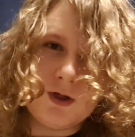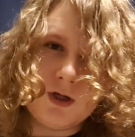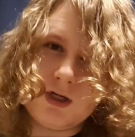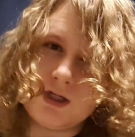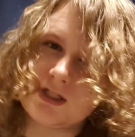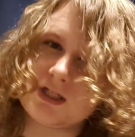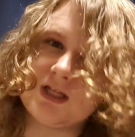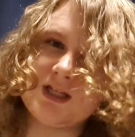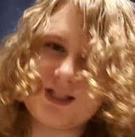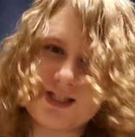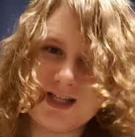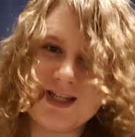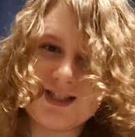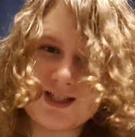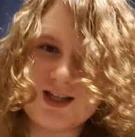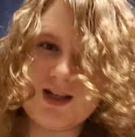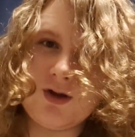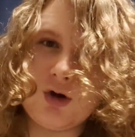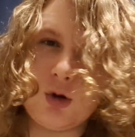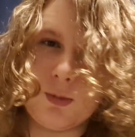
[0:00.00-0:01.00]
It's
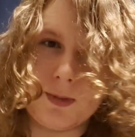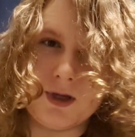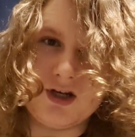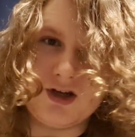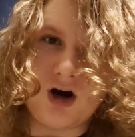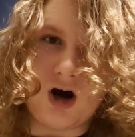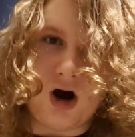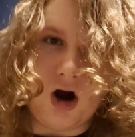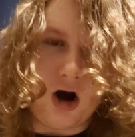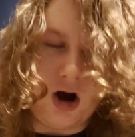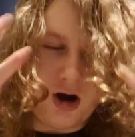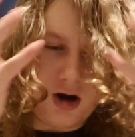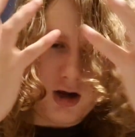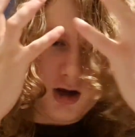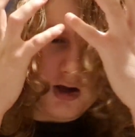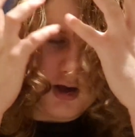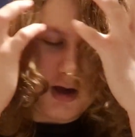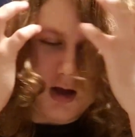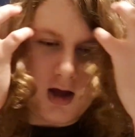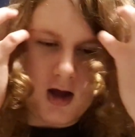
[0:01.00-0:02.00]
a little bit
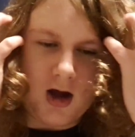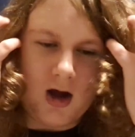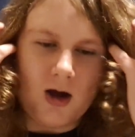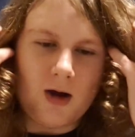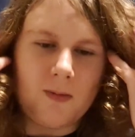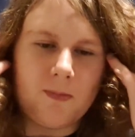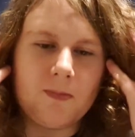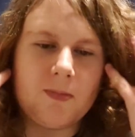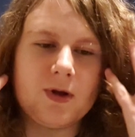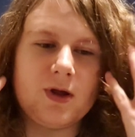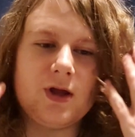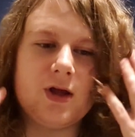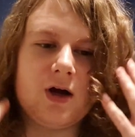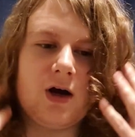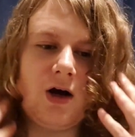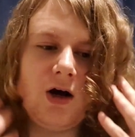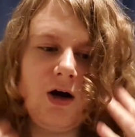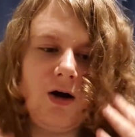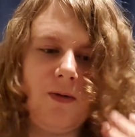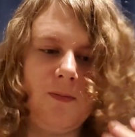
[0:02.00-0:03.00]
dark. But
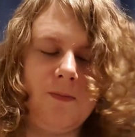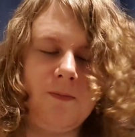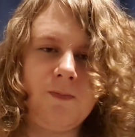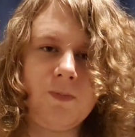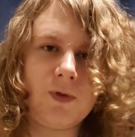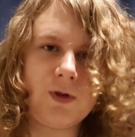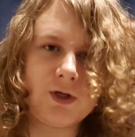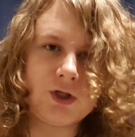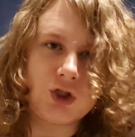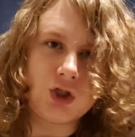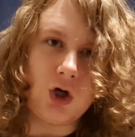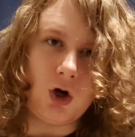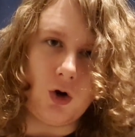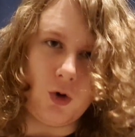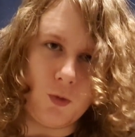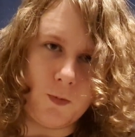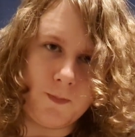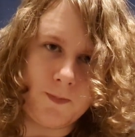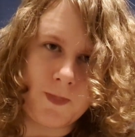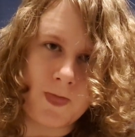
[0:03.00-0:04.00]
yeah,
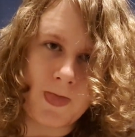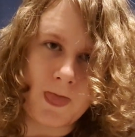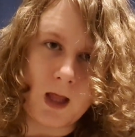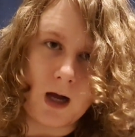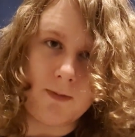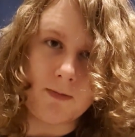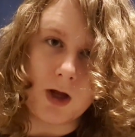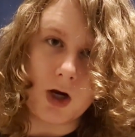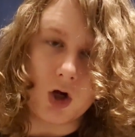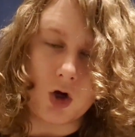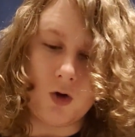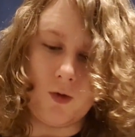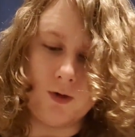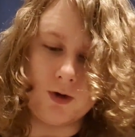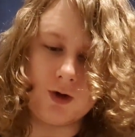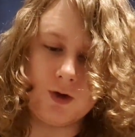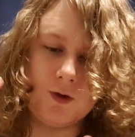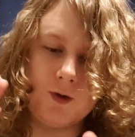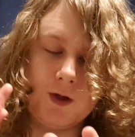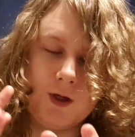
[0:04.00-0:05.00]
so I'm going to go
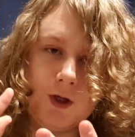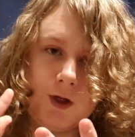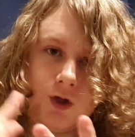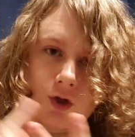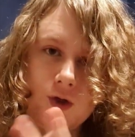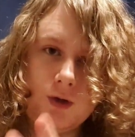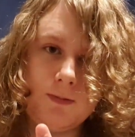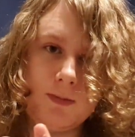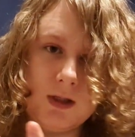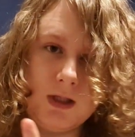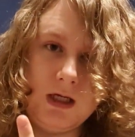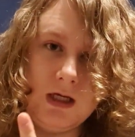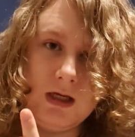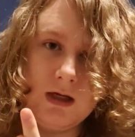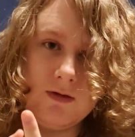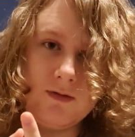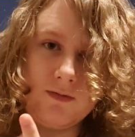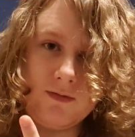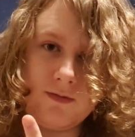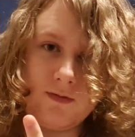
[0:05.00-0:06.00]
into
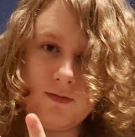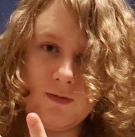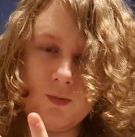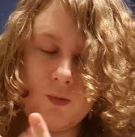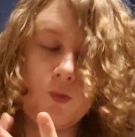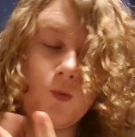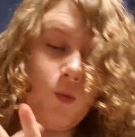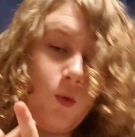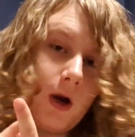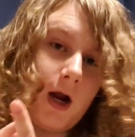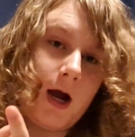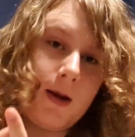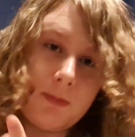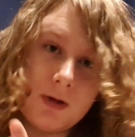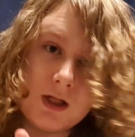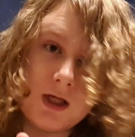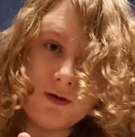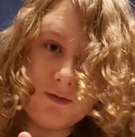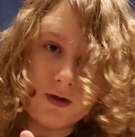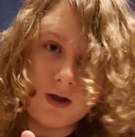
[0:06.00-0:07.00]
the what I
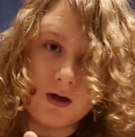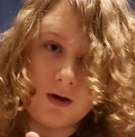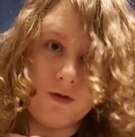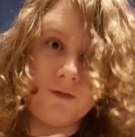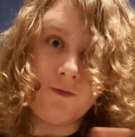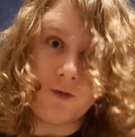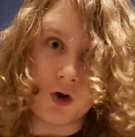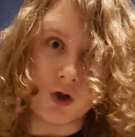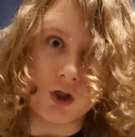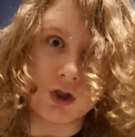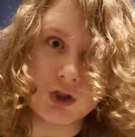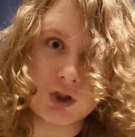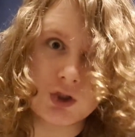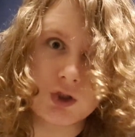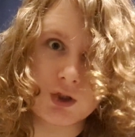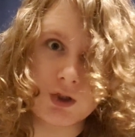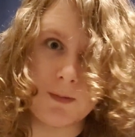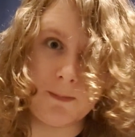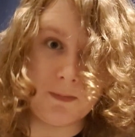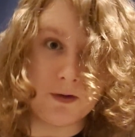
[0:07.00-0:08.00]
believe in
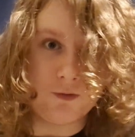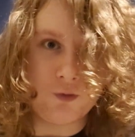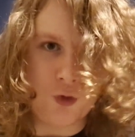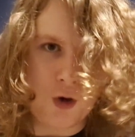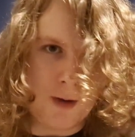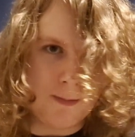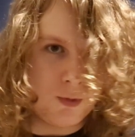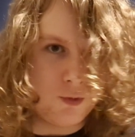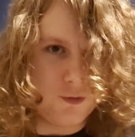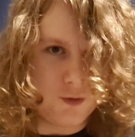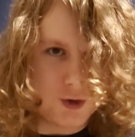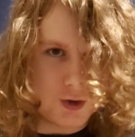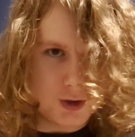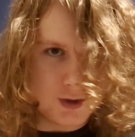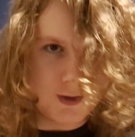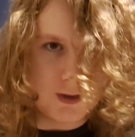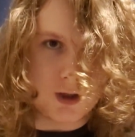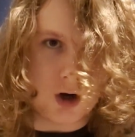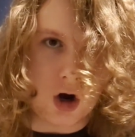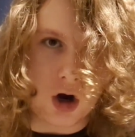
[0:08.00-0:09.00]
first, before I move on to
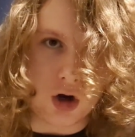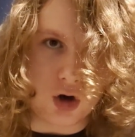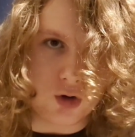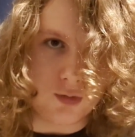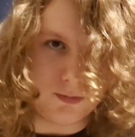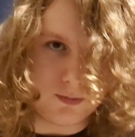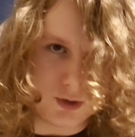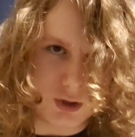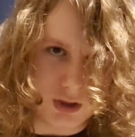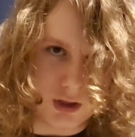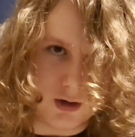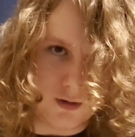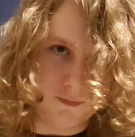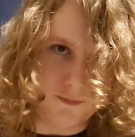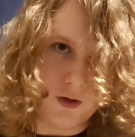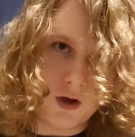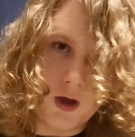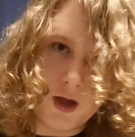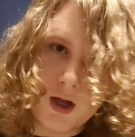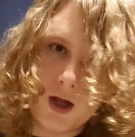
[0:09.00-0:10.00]
the darker
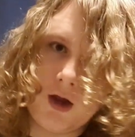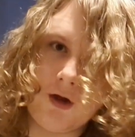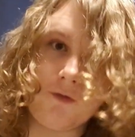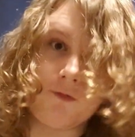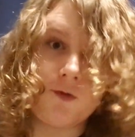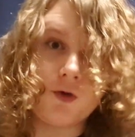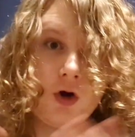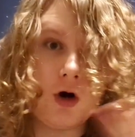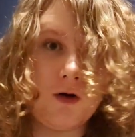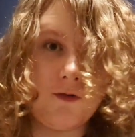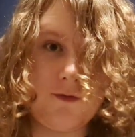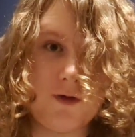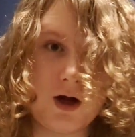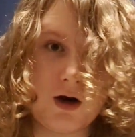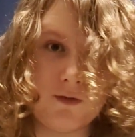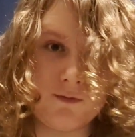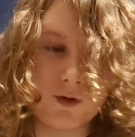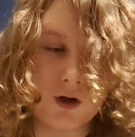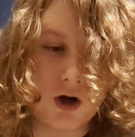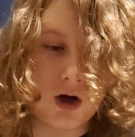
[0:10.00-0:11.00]
stuff. If you're not a fan
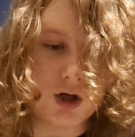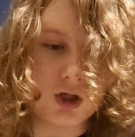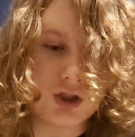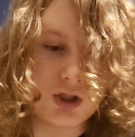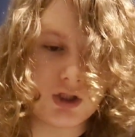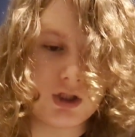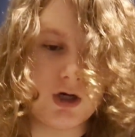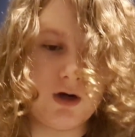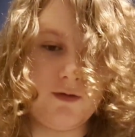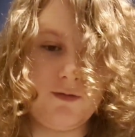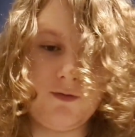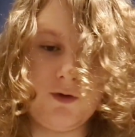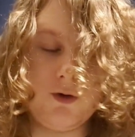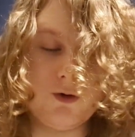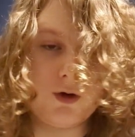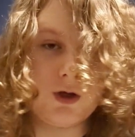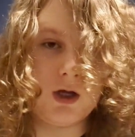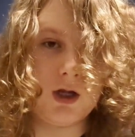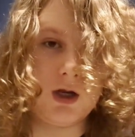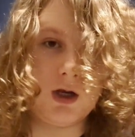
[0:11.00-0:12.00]
of dark stuff, you
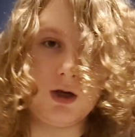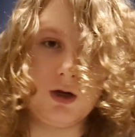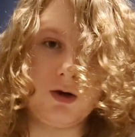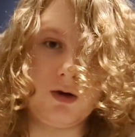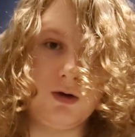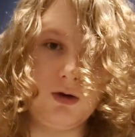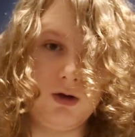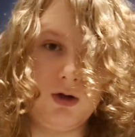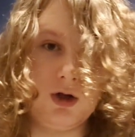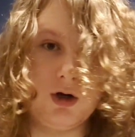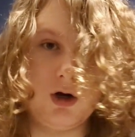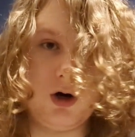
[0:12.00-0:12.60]
can,